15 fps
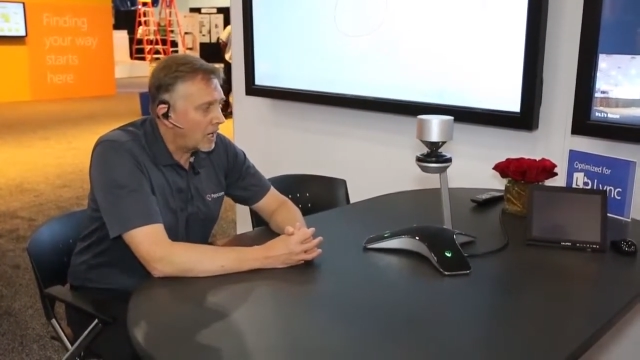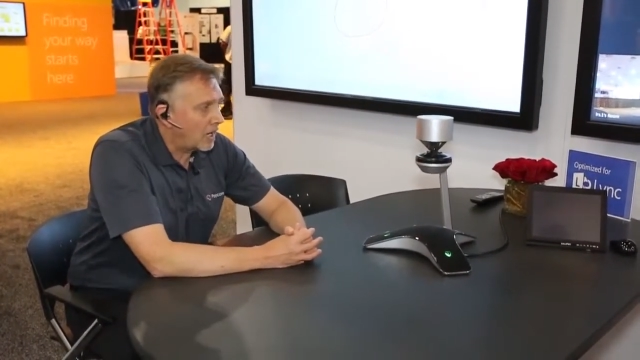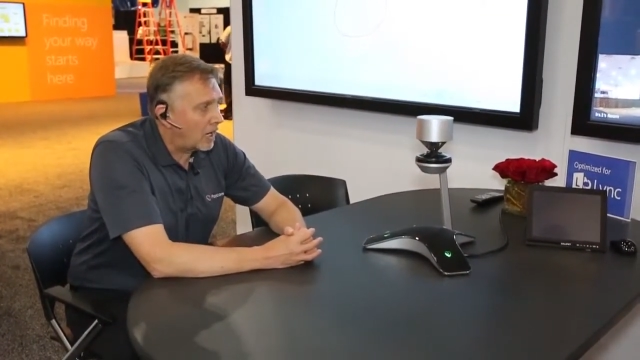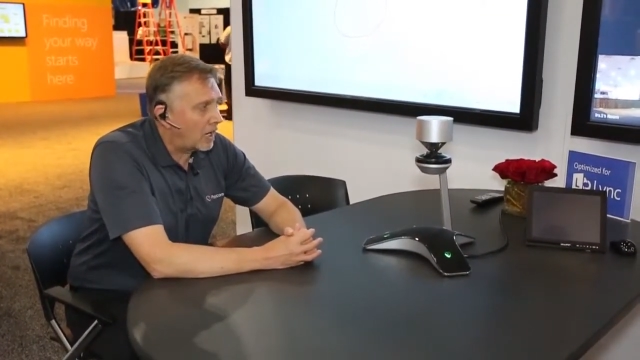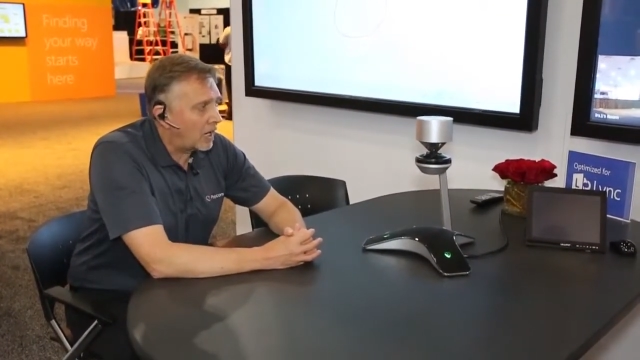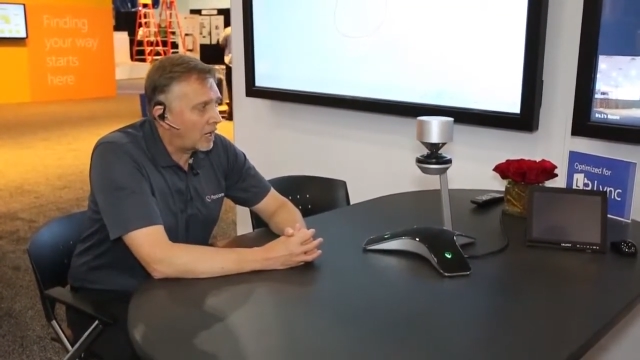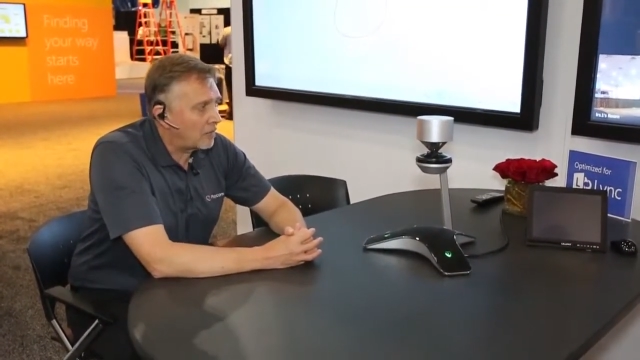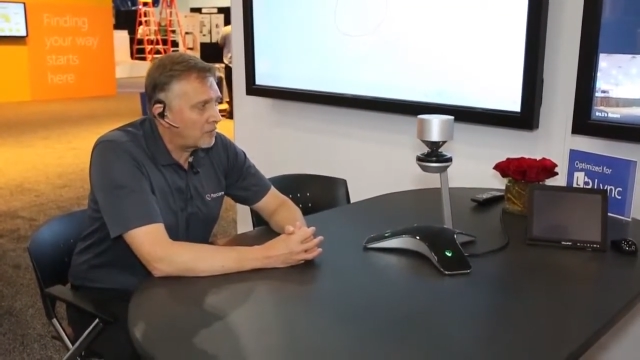
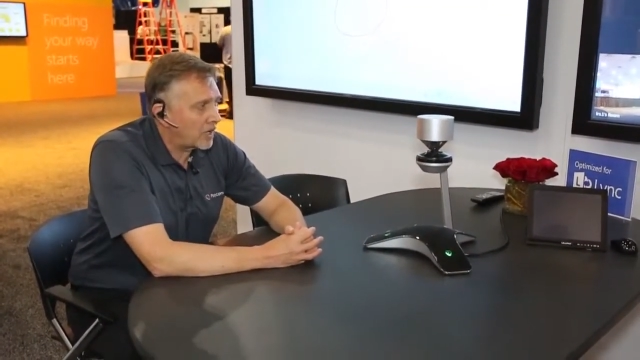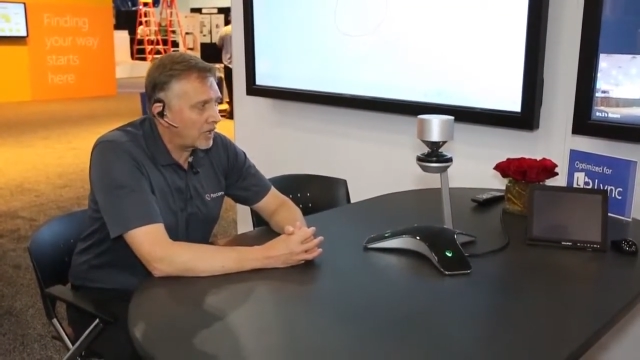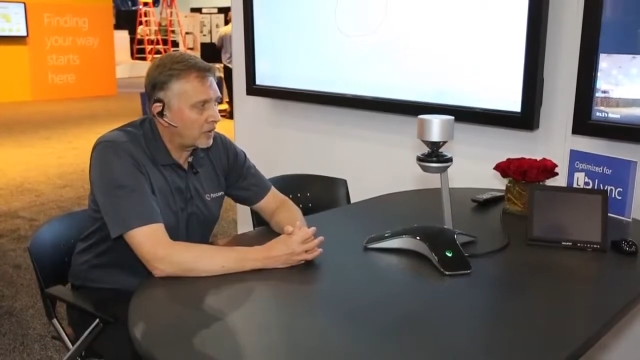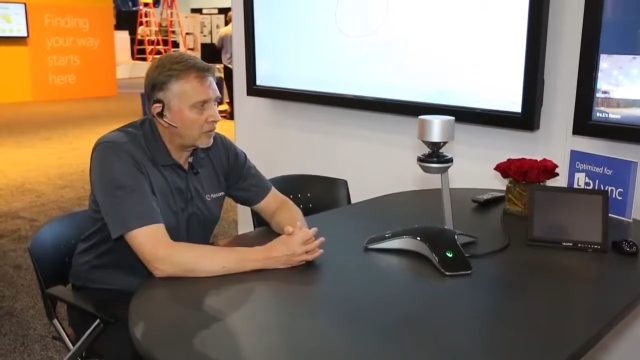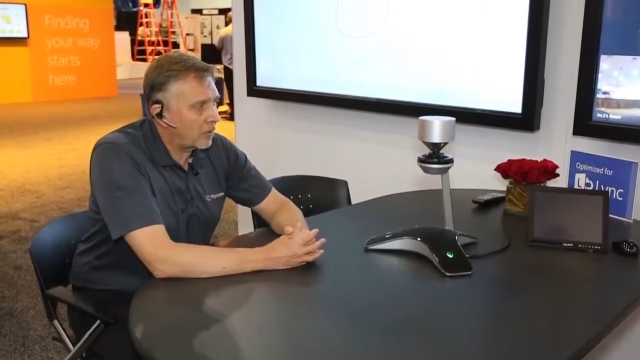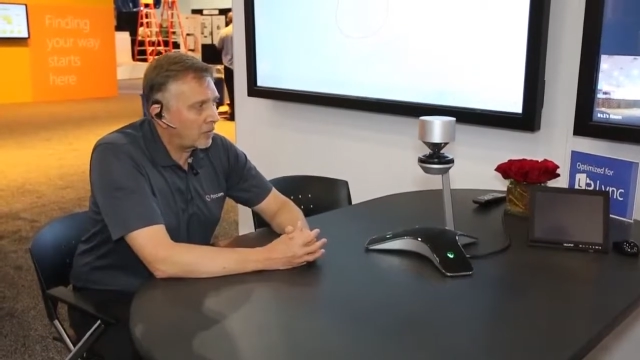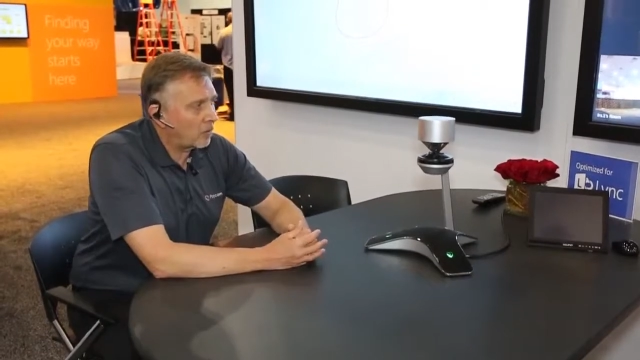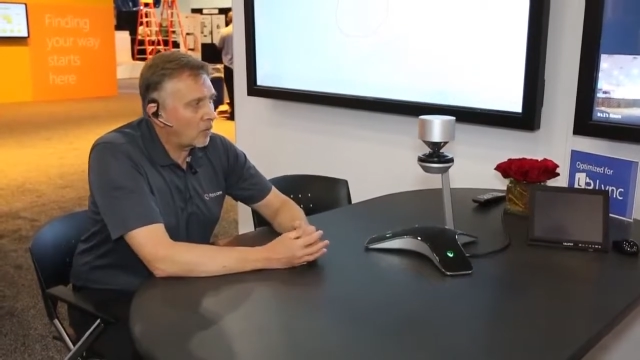
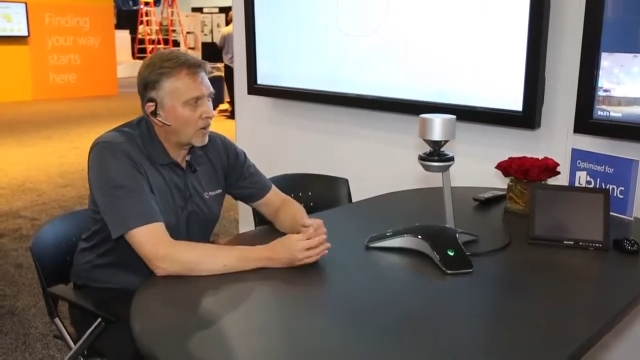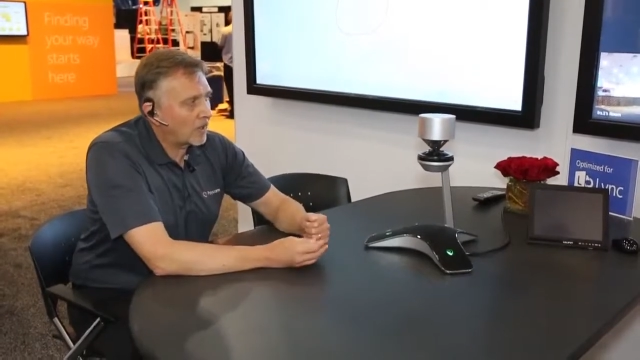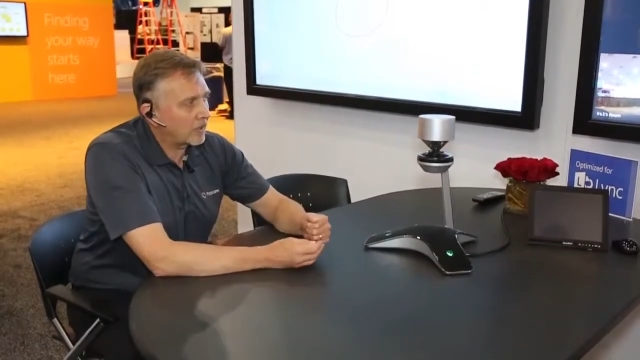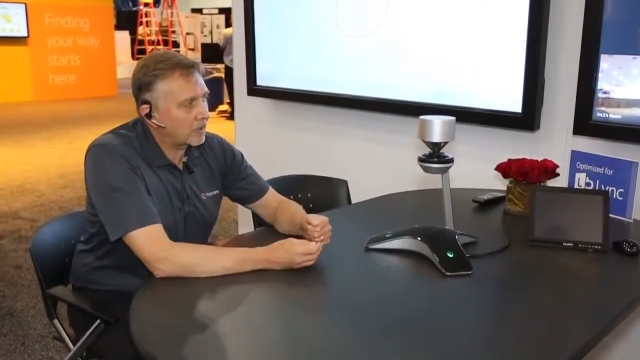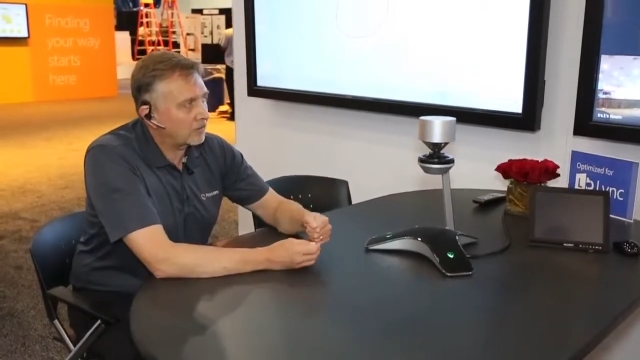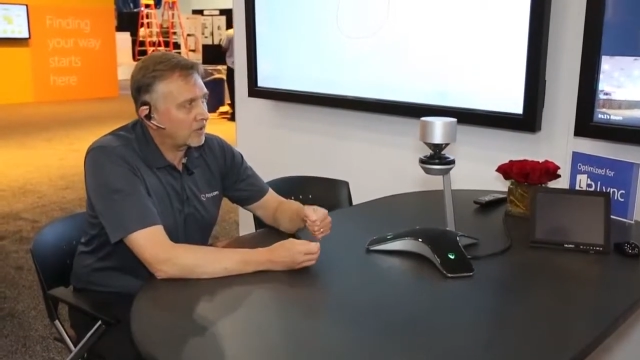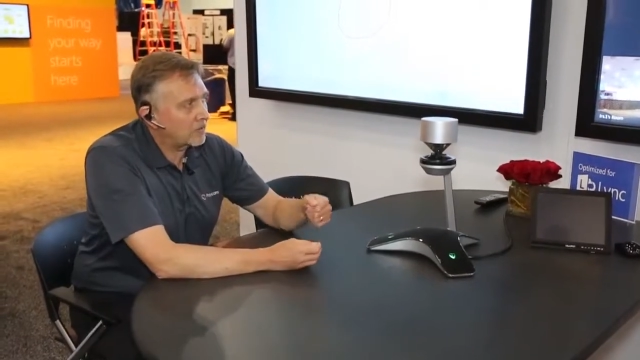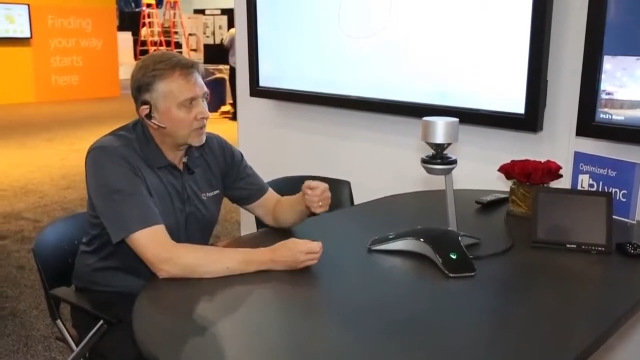
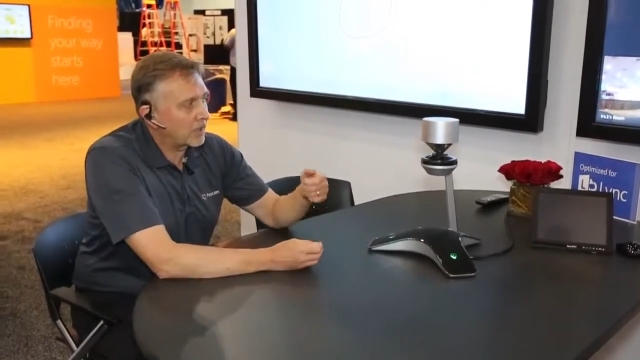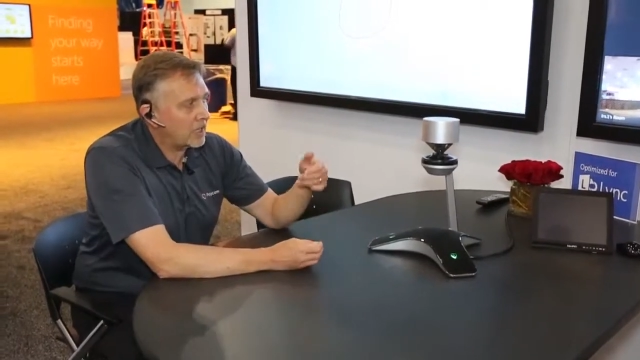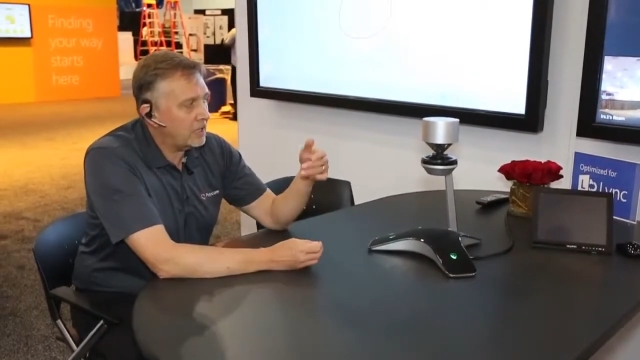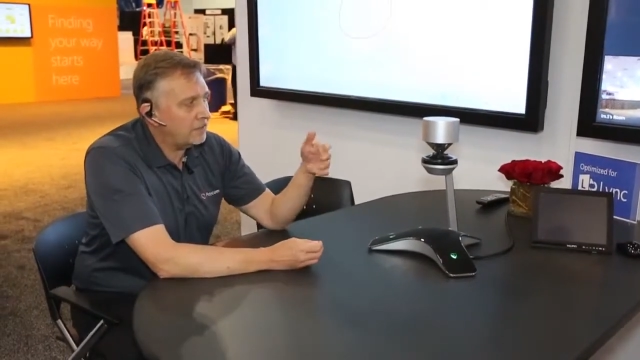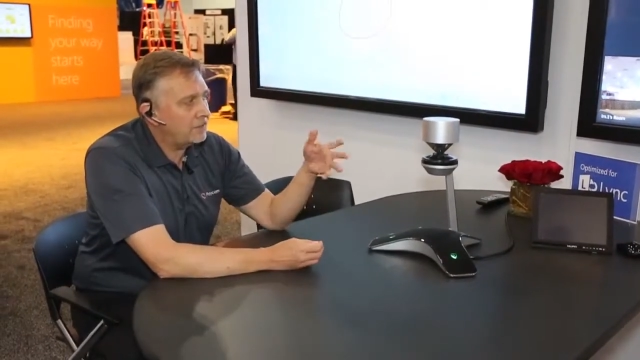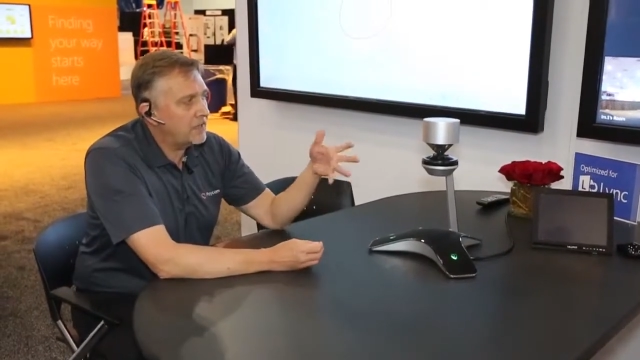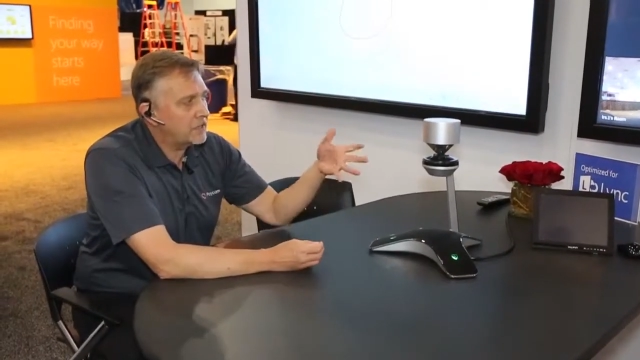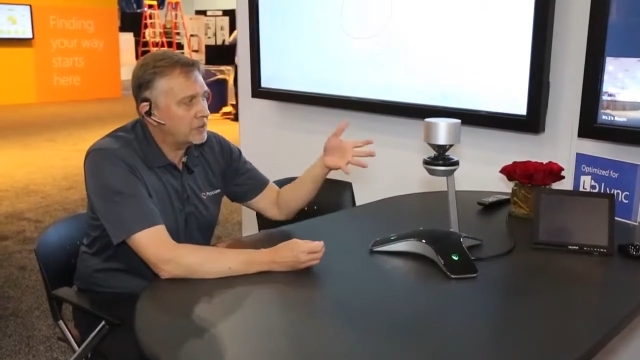But some of the
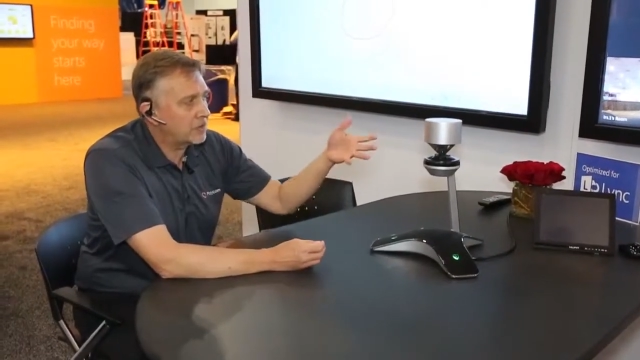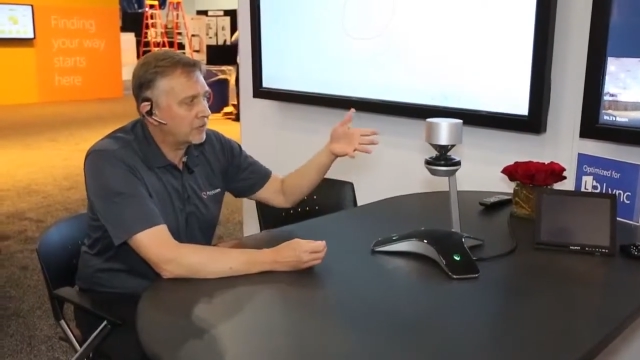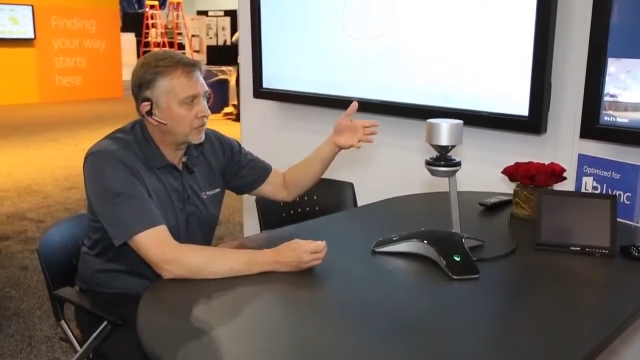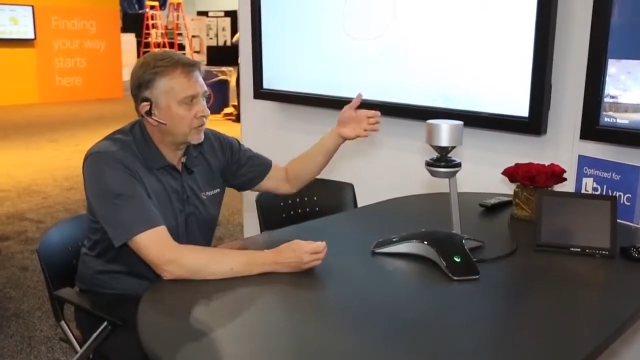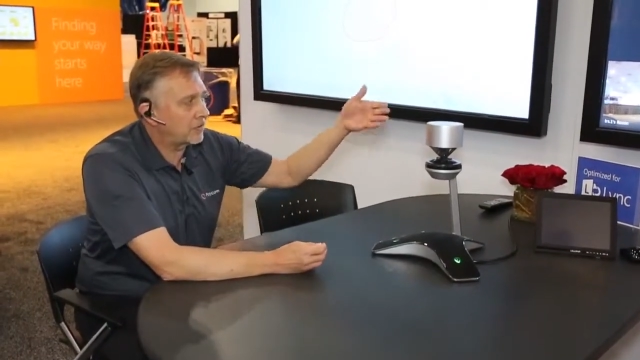key features